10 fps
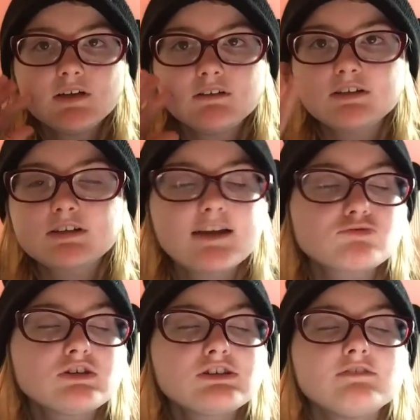these
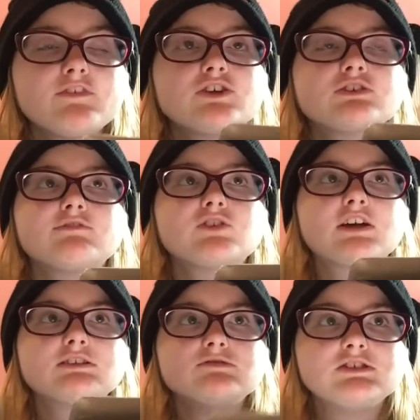last recent videos of
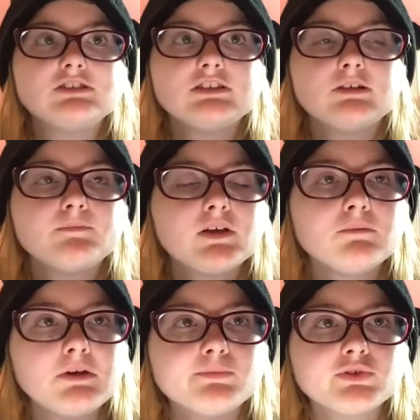Jesse, if you've seen them,
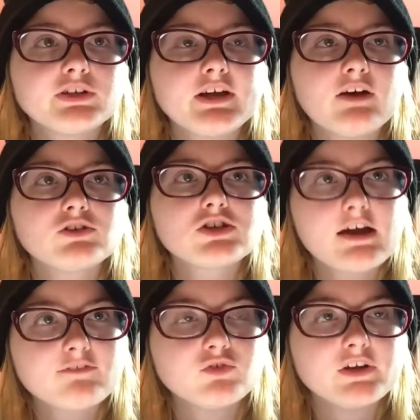people were saying how
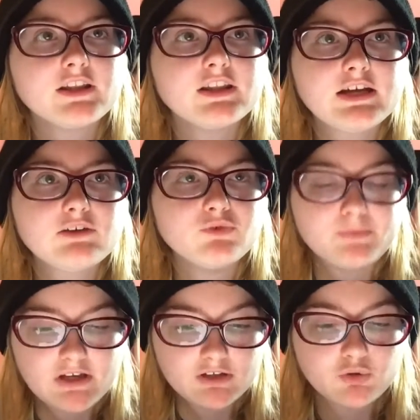Jeffrey and Nick were
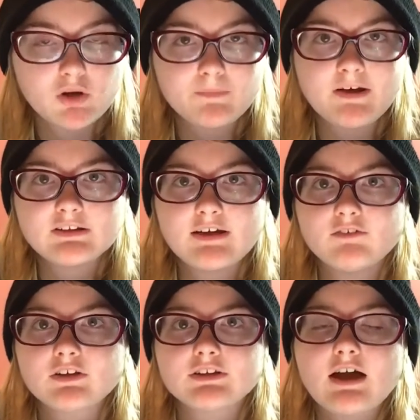being controlled by the
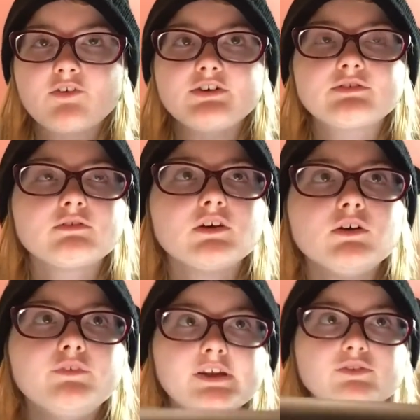devil because how he was,
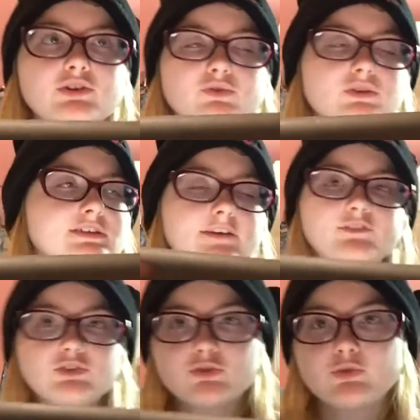when they were doing
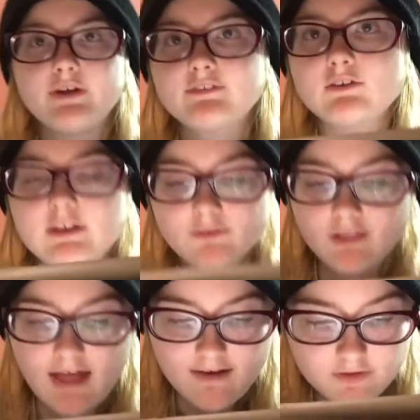stuff to Swift, how they were
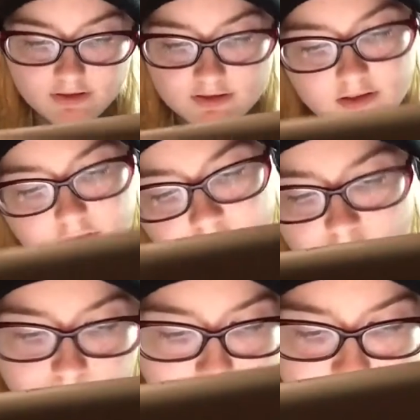laughing and stuff.
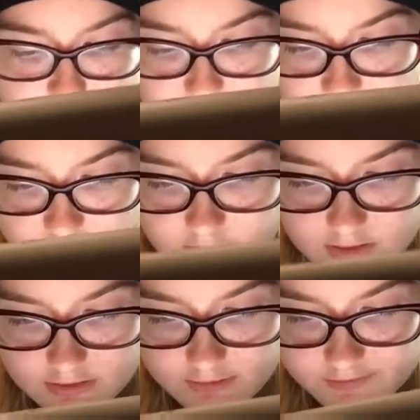So possibly, devil